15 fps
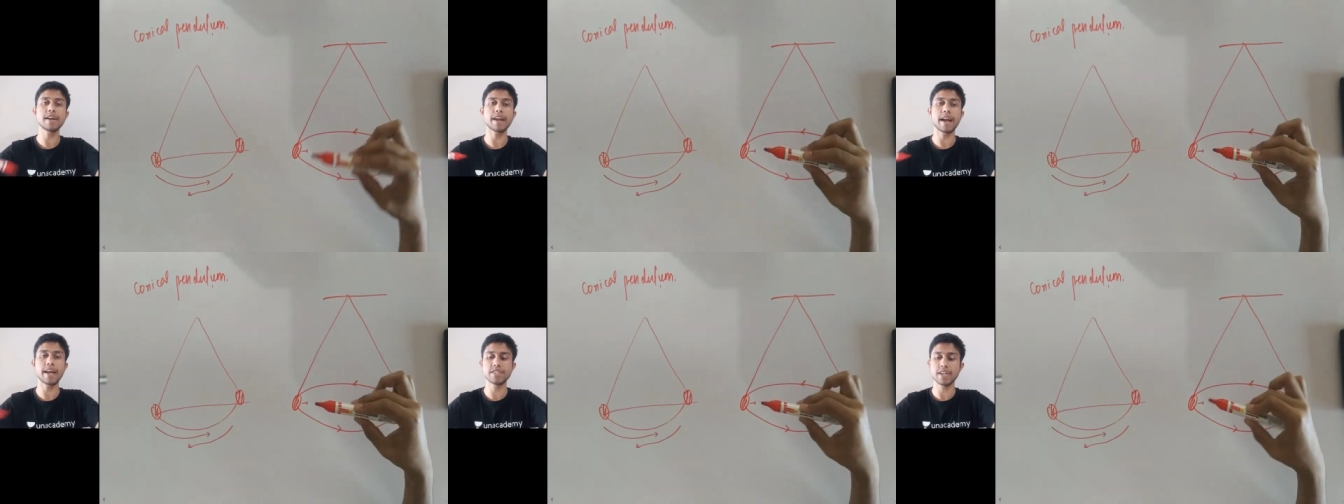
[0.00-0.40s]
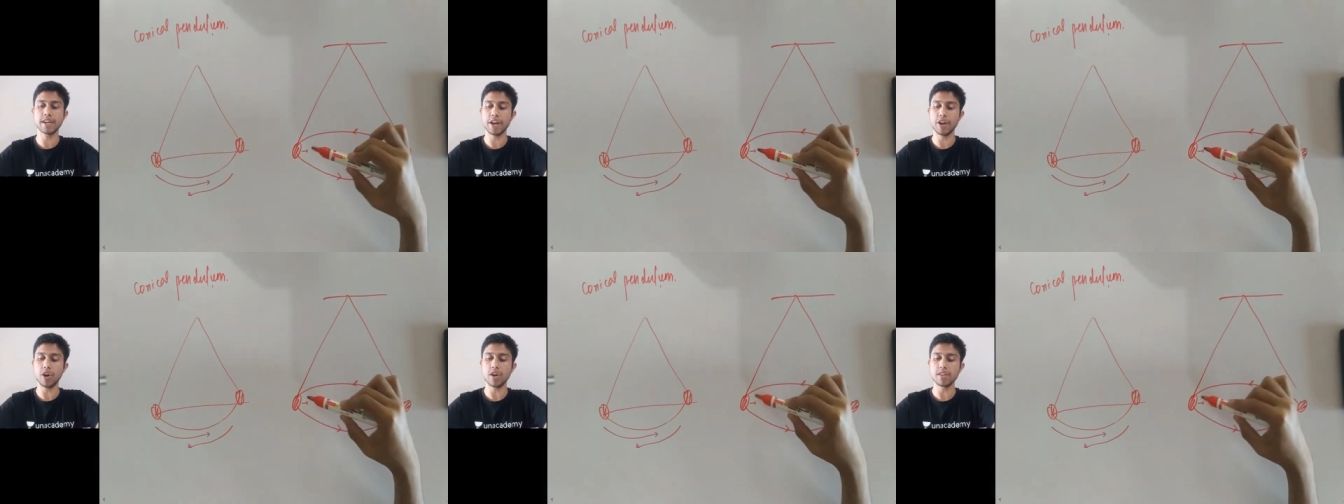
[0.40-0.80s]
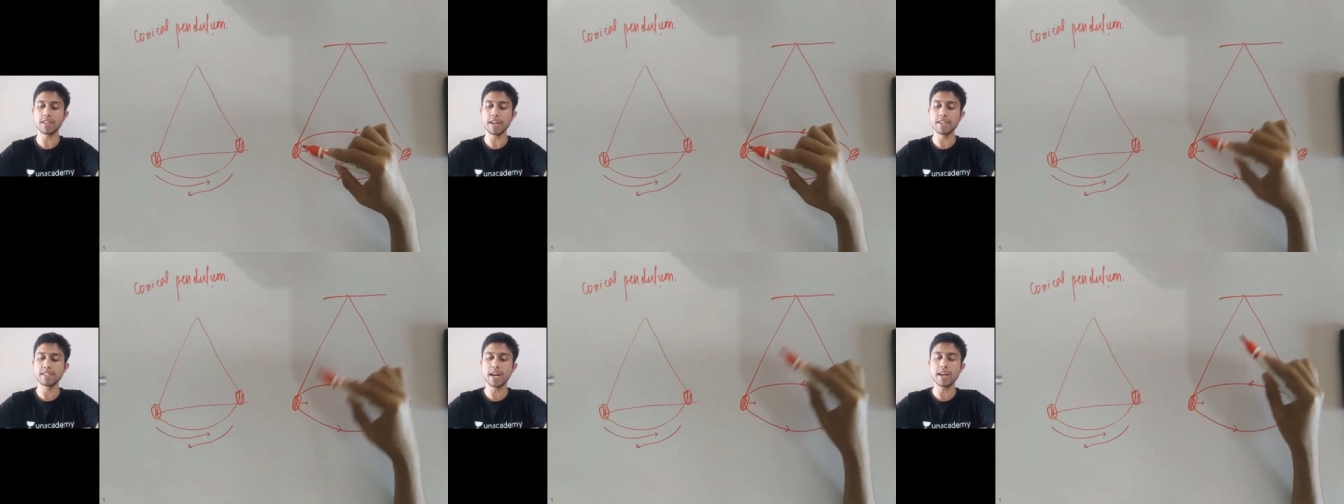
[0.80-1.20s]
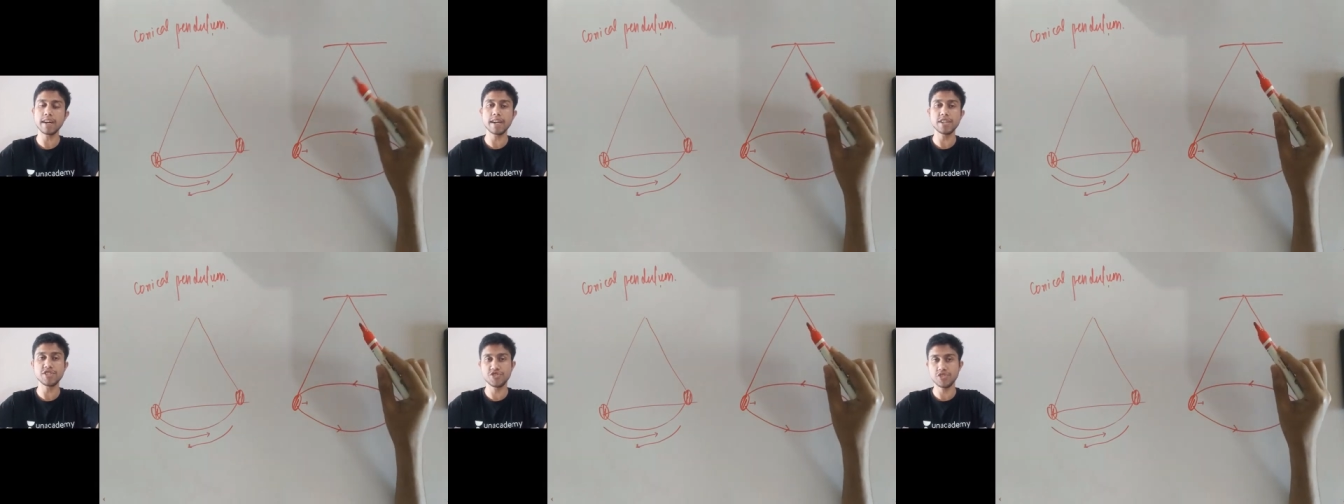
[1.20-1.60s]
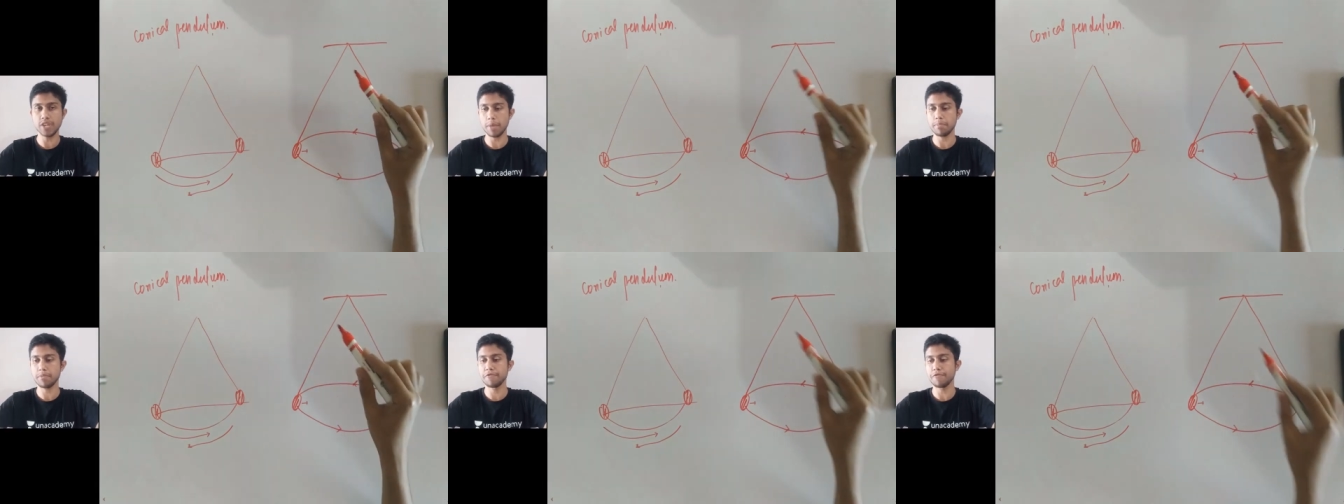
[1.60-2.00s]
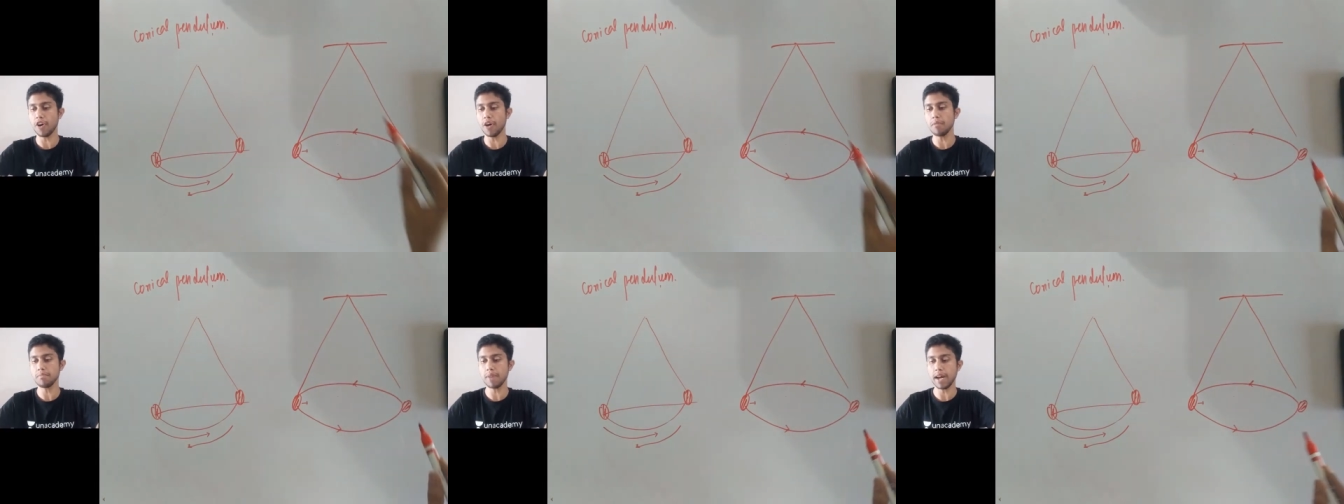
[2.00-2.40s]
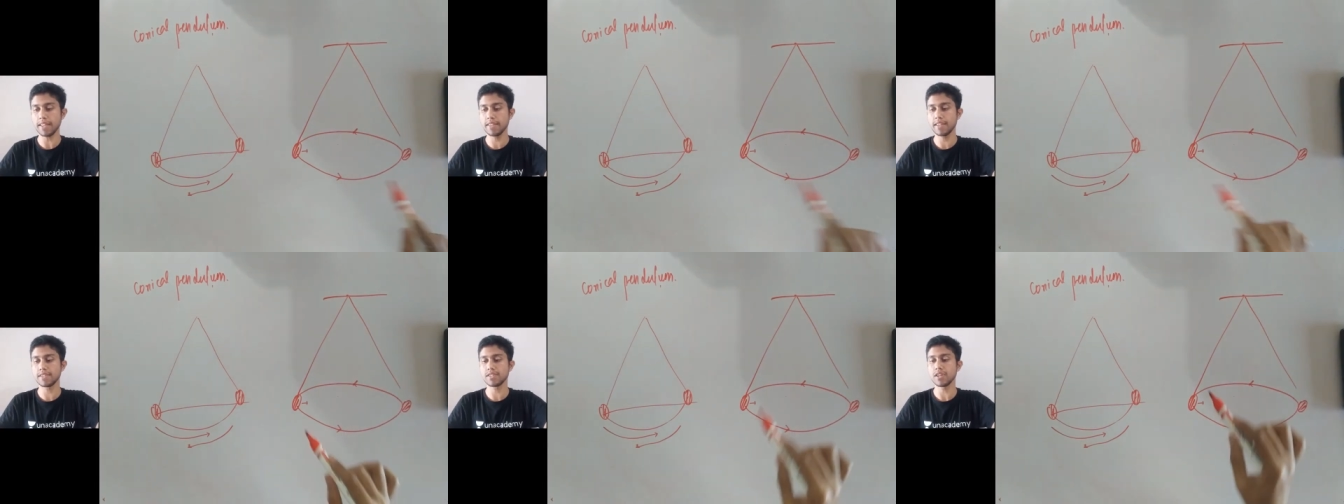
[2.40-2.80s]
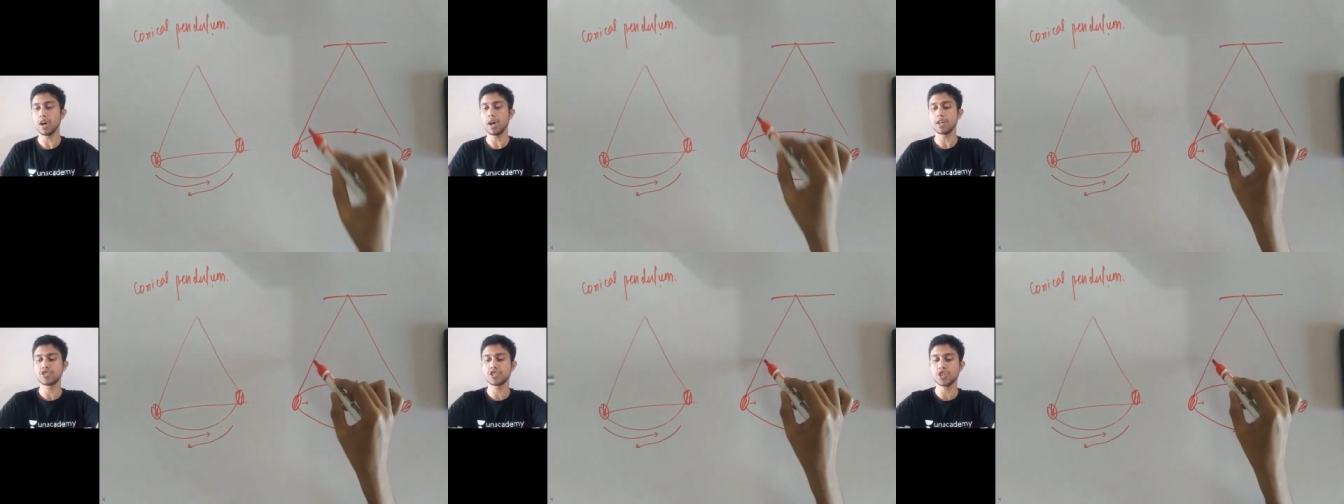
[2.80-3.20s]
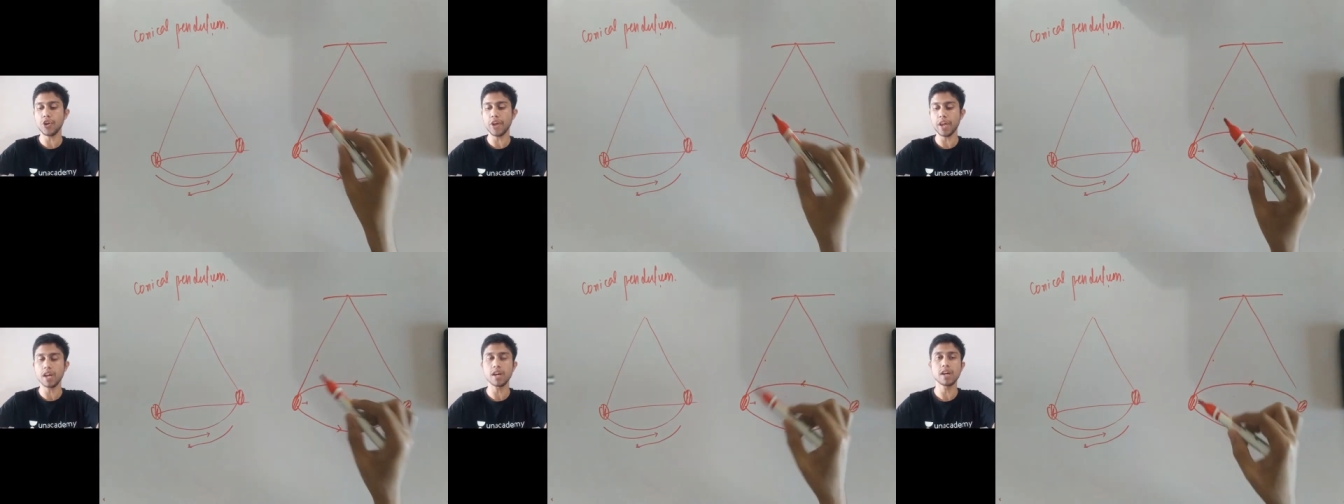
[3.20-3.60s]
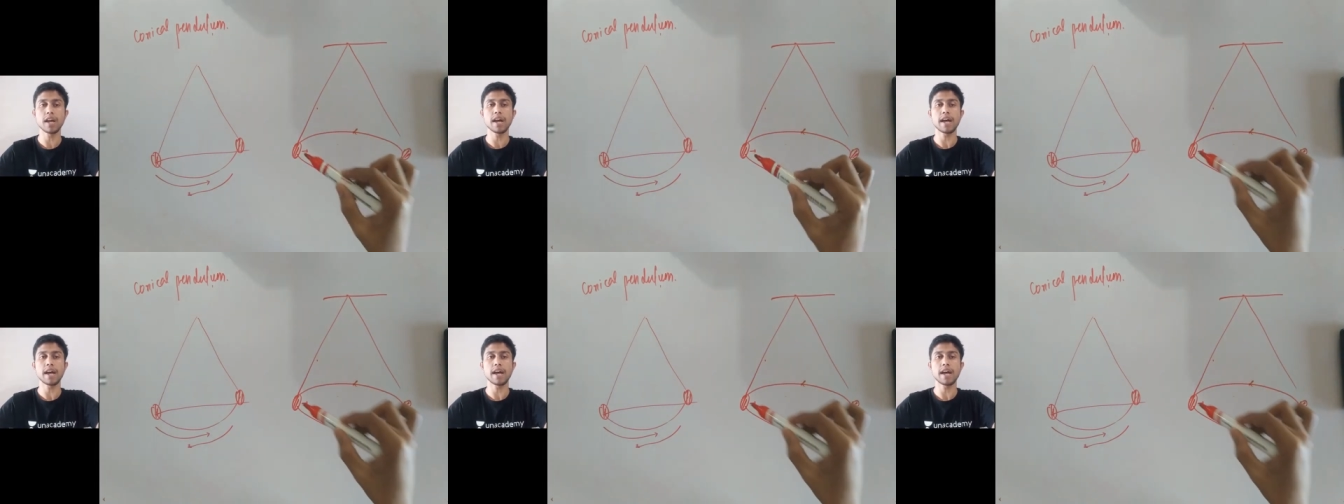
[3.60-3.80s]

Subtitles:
trajectory or the resultant shape formed by this string,